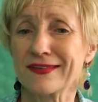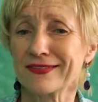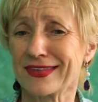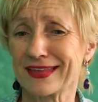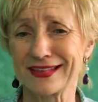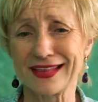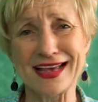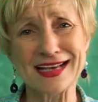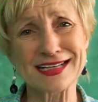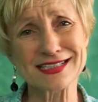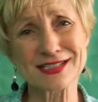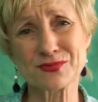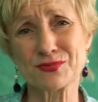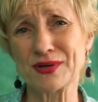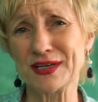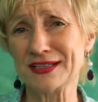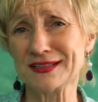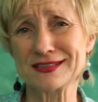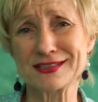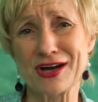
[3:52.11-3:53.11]
the less
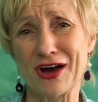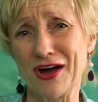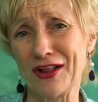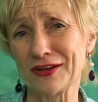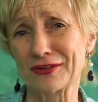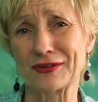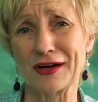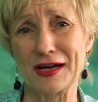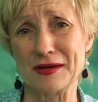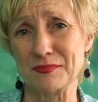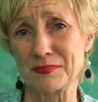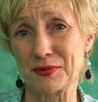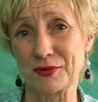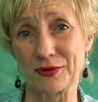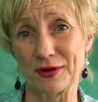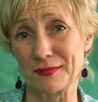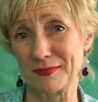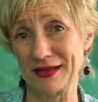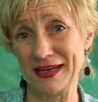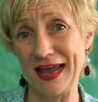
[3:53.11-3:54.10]
we tolerate
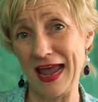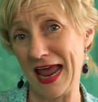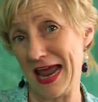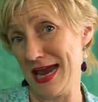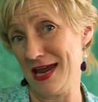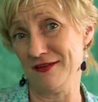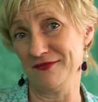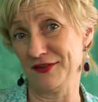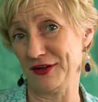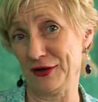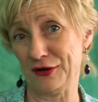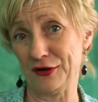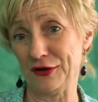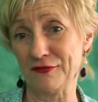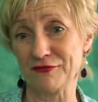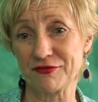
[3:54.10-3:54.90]
poor behavior